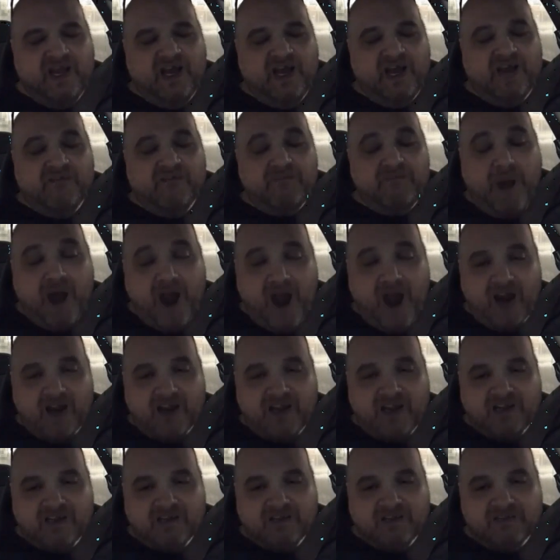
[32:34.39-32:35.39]
A mark
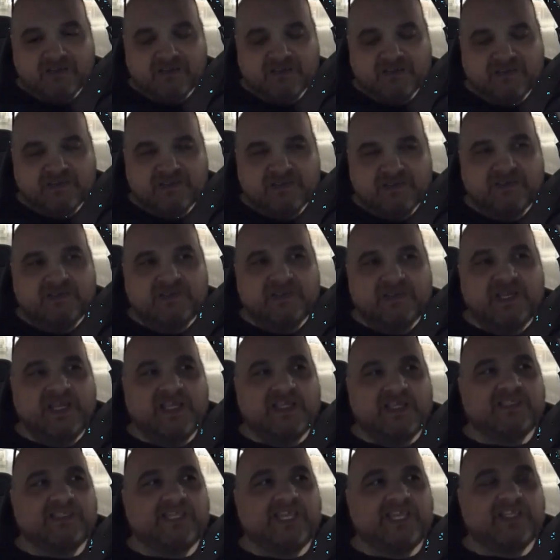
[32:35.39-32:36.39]

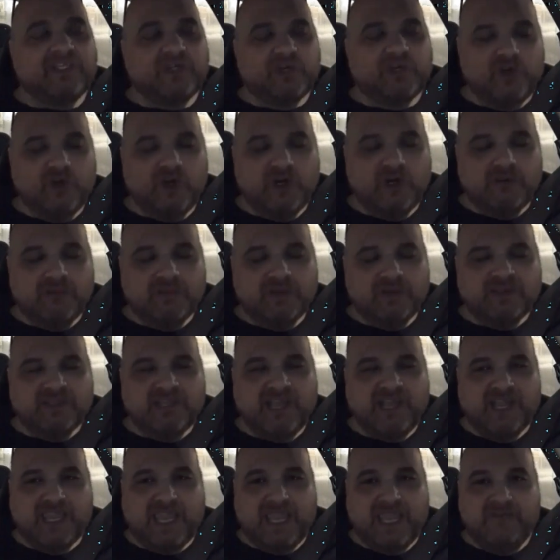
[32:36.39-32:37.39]
is a term
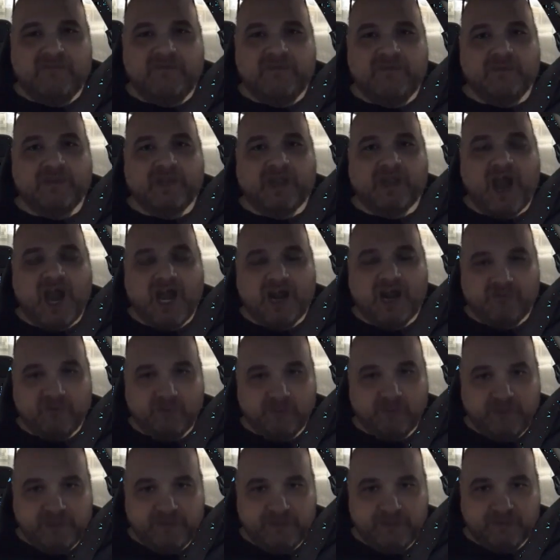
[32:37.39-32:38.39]
that came from the carnival
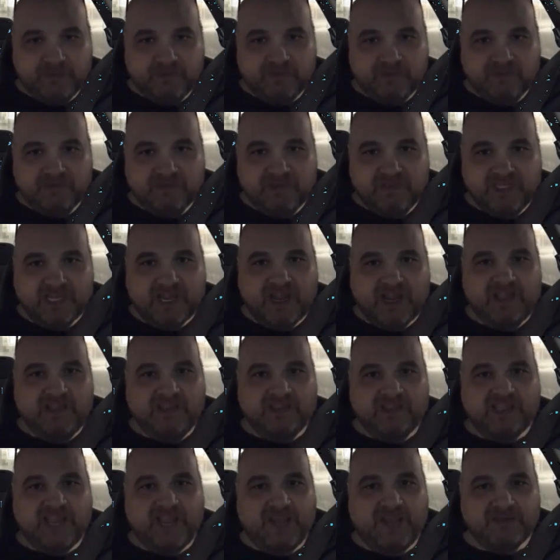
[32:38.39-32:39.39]
people in the, in
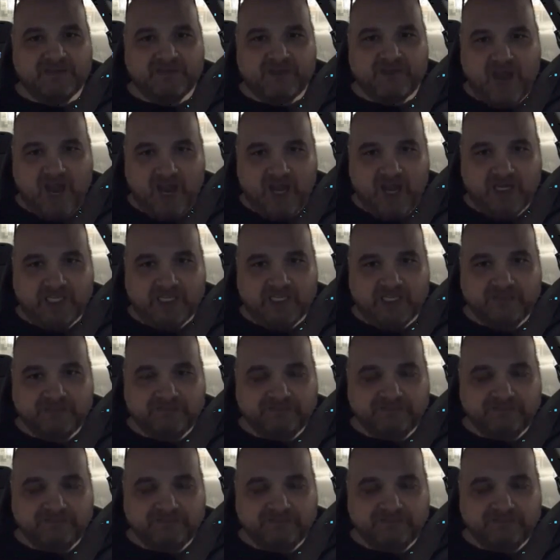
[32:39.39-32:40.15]
the times of carny